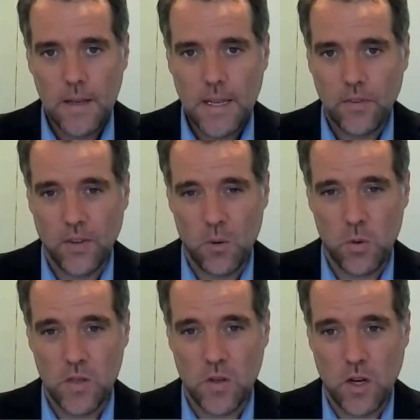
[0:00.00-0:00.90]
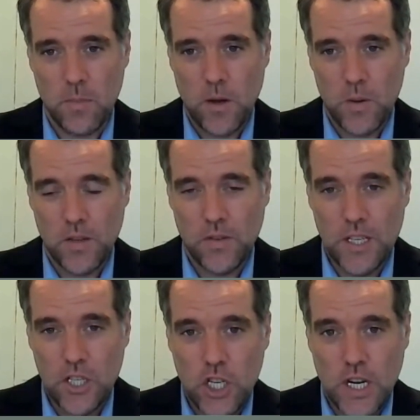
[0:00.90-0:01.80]
Next thing I want to talk about is
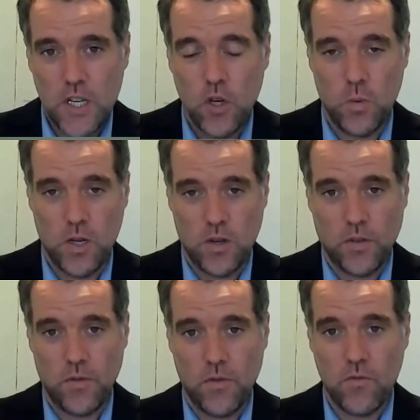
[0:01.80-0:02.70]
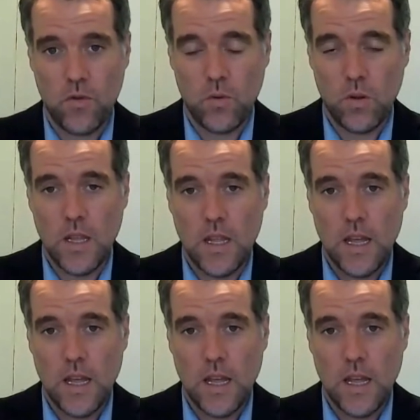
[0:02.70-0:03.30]
the genuineness of the role,